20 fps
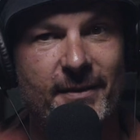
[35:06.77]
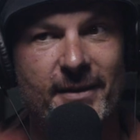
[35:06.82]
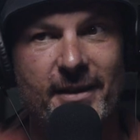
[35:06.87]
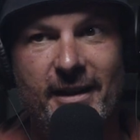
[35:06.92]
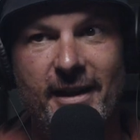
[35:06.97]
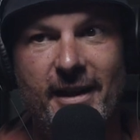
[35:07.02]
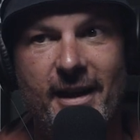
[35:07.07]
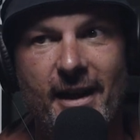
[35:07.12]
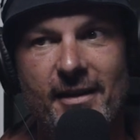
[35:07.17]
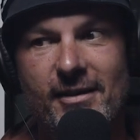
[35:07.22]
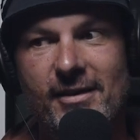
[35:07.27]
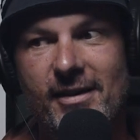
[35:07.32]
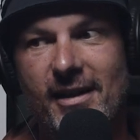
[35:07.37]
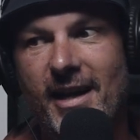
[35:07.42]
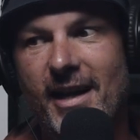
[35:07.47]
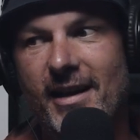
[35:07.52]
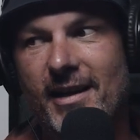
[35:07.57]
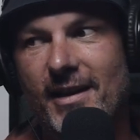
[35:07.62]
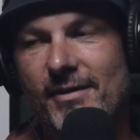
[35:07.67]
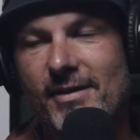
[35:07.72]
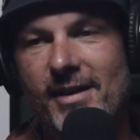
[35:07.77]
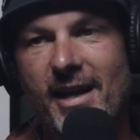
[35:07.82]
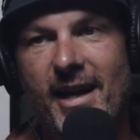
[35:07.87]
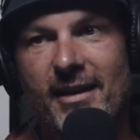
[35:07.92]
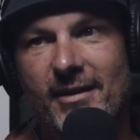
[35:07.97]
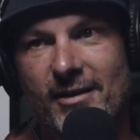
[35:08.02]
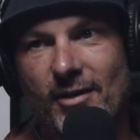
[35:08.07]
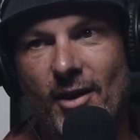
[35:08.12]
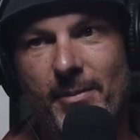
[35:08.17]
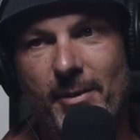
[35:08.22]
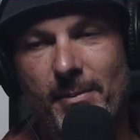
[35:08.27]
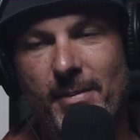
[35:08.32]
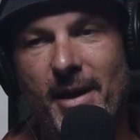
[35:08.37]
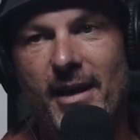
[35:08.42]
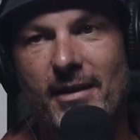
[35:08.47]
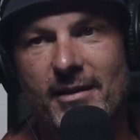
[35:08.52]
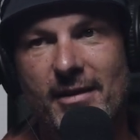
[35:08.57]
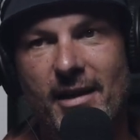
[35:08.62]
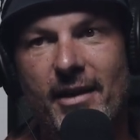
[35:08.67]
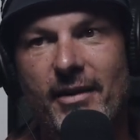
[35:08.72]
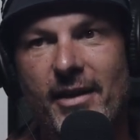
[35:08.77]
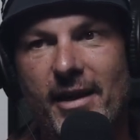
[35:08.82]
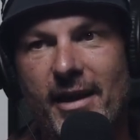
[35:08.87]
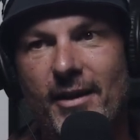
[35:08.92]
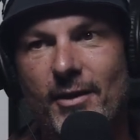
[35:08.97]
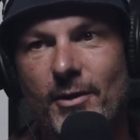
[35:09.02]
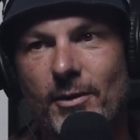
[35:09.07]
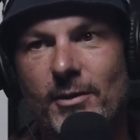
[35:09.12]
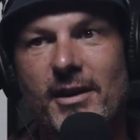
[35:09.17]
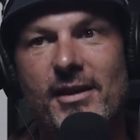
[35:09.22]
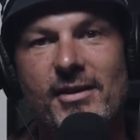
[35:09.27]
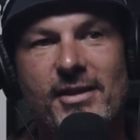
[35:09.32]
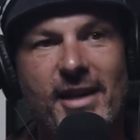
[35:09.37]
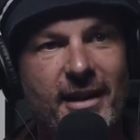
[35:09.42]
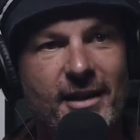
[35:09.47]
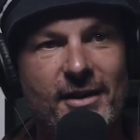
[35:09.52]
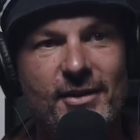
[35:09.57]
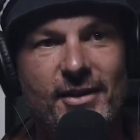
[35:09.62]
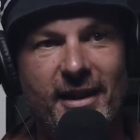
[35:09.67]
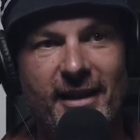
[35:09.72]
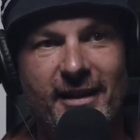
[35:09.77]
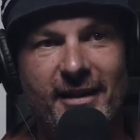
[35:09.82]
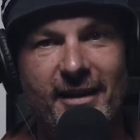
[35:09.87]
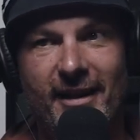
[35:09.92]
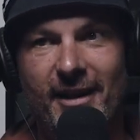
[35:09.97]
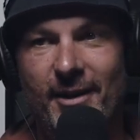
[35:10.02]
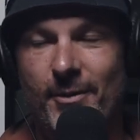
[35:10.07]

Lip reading: You know, so that gives that type of bacteria all this energy.